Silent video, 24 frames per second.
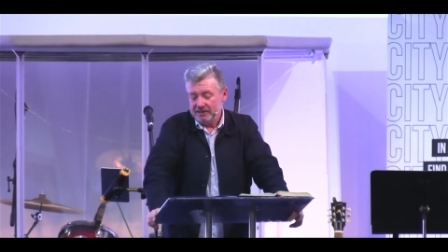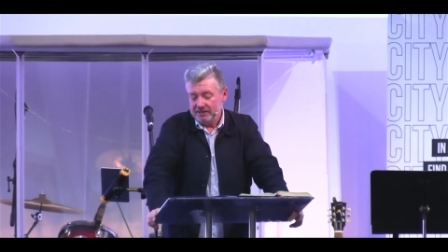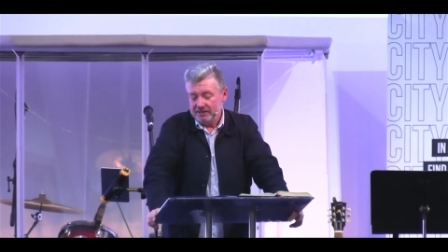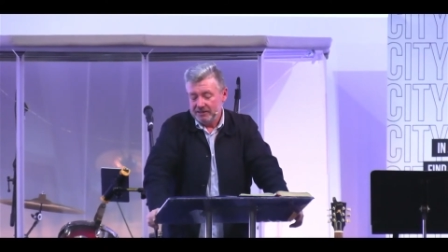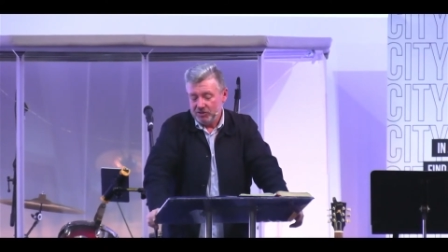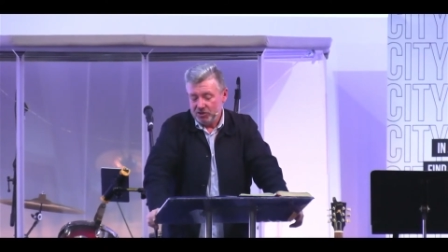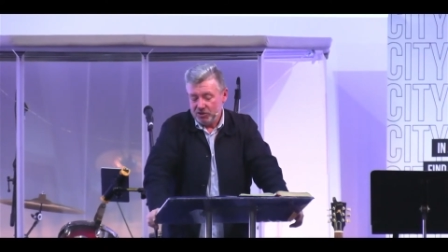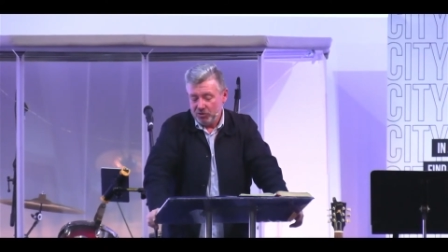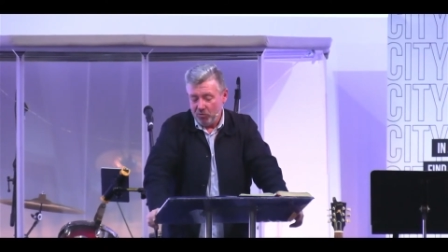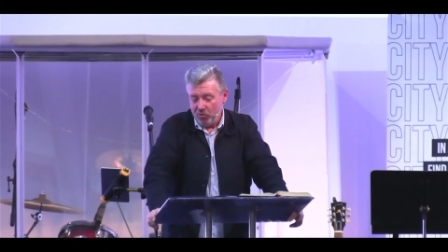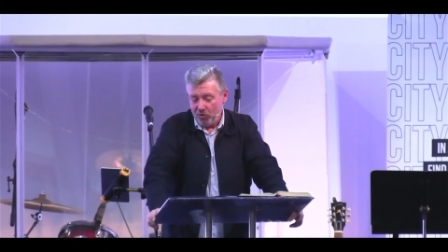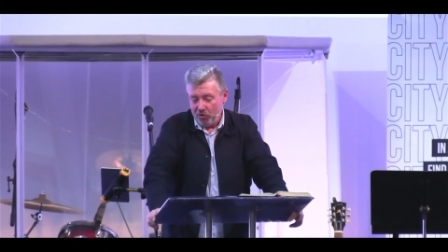
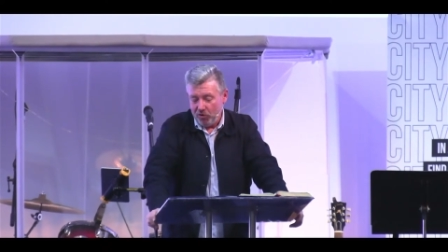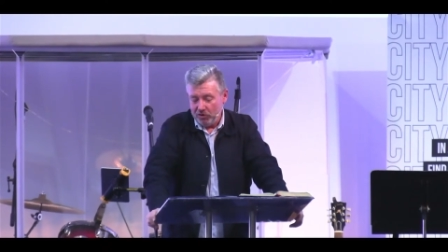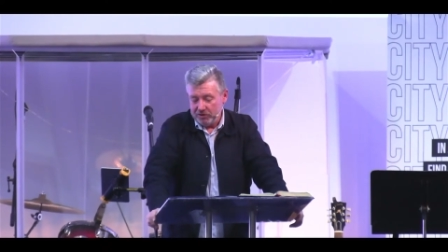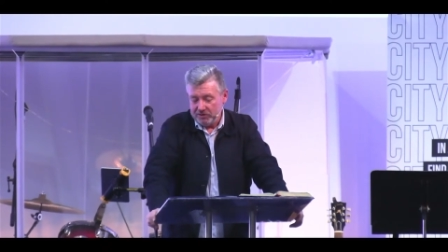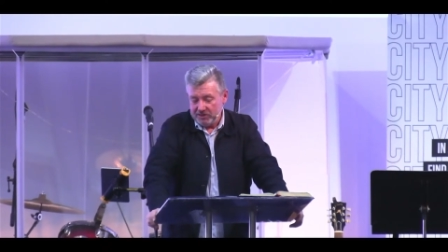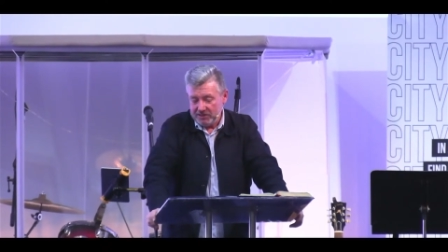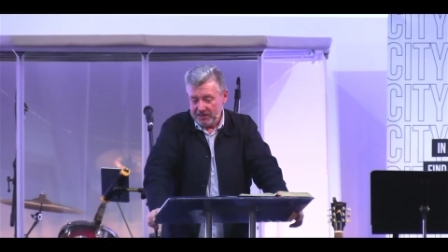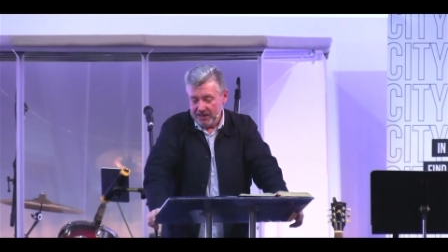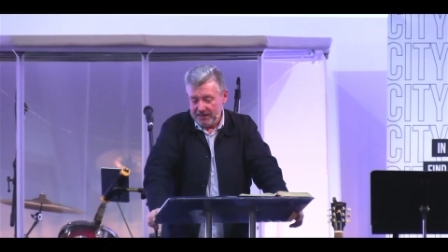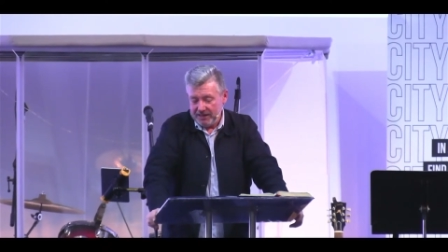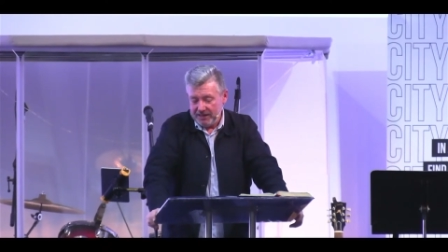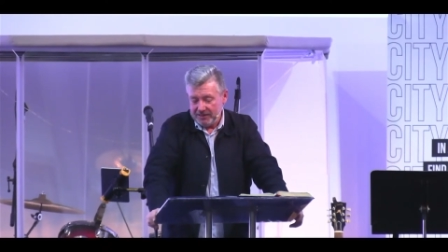
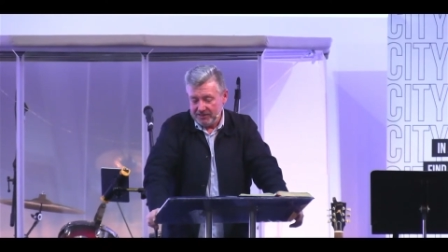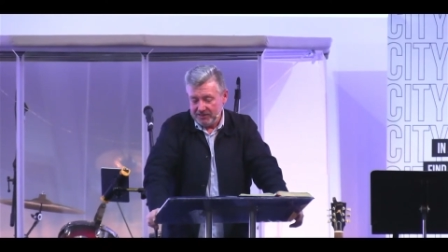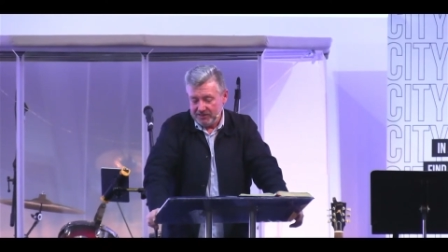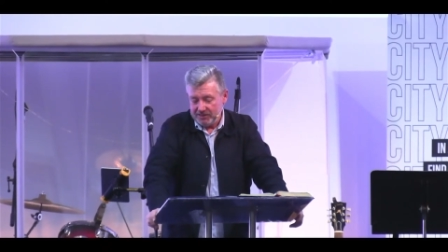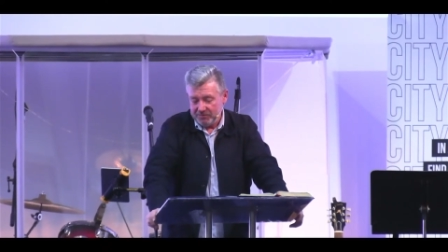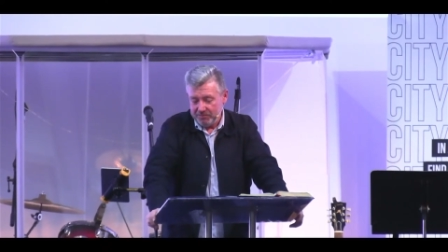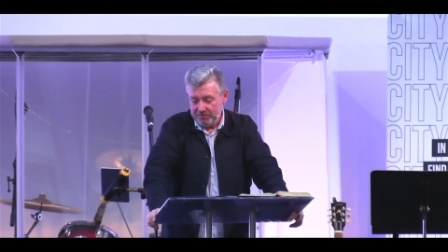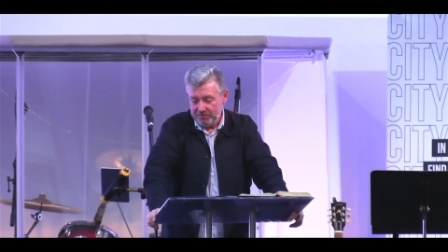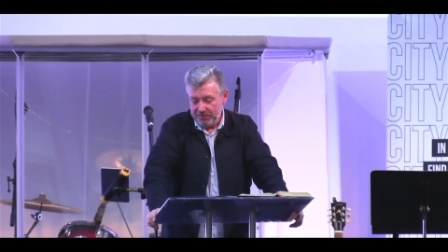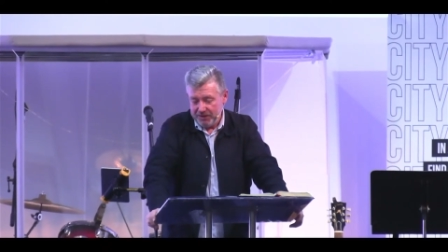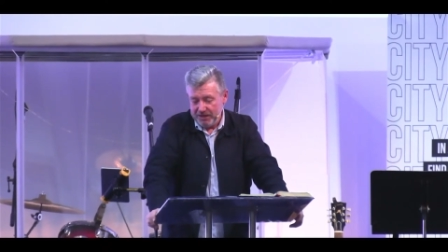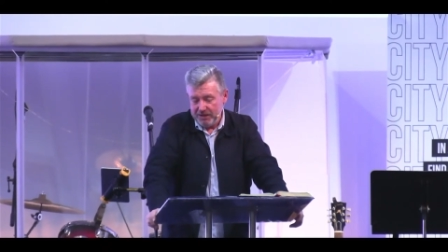towards his
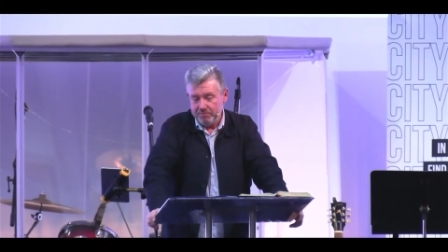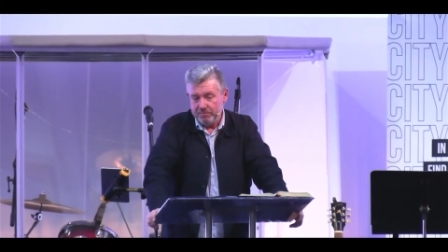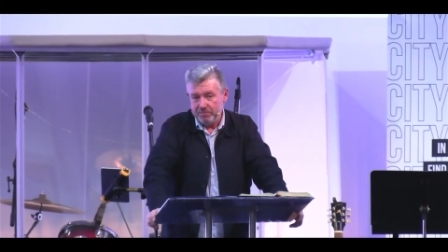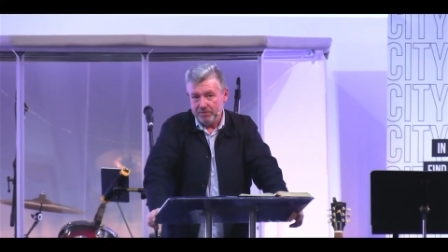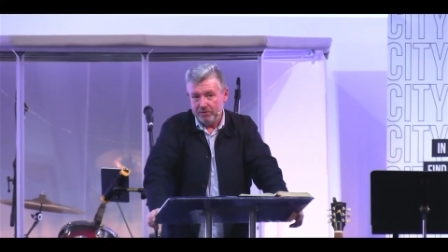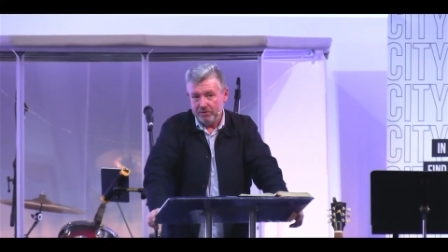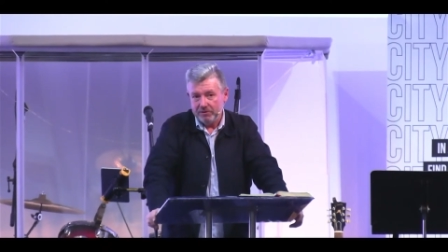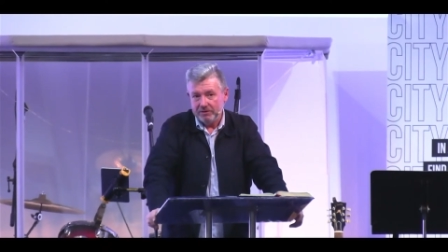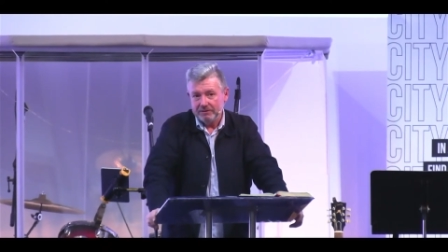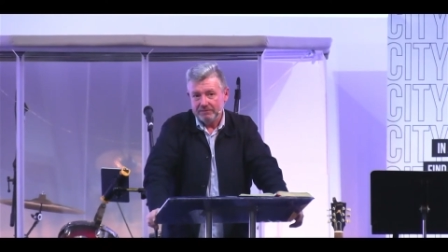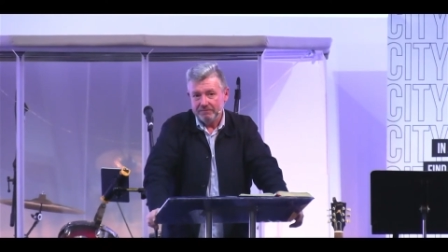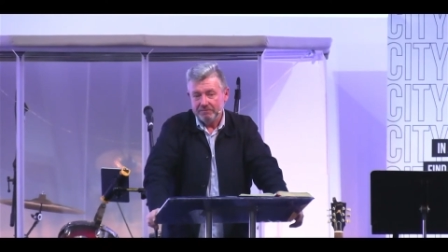
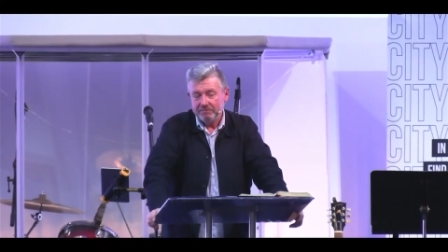people.